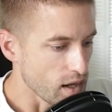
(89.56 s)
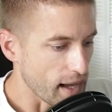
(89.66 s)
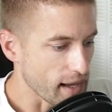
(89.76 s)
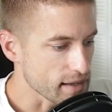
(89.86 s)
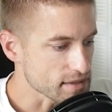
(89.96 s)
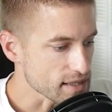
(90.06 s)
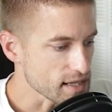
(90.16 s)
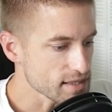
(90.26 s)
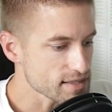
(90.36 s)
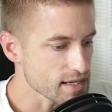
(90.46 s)
And
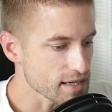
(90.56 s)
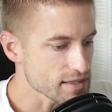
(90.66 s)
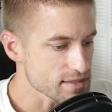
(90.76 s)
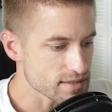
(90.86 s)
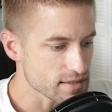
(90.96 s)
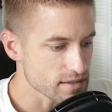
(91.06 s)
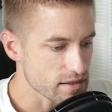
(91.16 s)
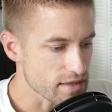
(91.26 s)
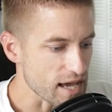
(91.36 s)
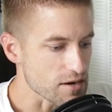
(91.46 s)
he says
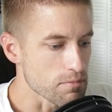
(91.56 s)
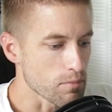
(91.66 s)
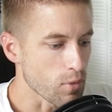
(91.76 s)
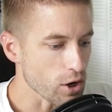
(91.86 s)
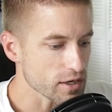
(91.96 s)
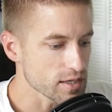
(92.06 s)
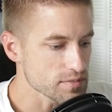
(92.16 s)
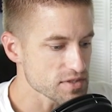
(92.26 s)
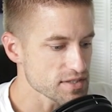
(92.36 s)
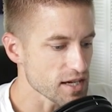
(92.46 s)
that Mark
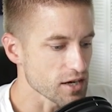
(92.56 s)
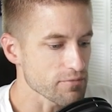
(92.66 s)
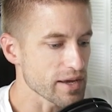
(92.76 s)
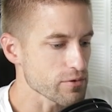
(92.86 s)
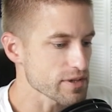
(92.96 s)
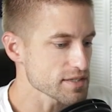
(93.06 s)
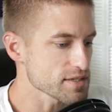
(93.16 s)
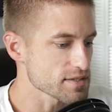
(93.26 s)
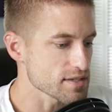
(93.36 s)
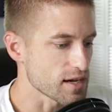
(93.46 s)
himself, by the way, this
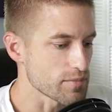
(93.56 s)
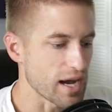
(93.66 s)
is um,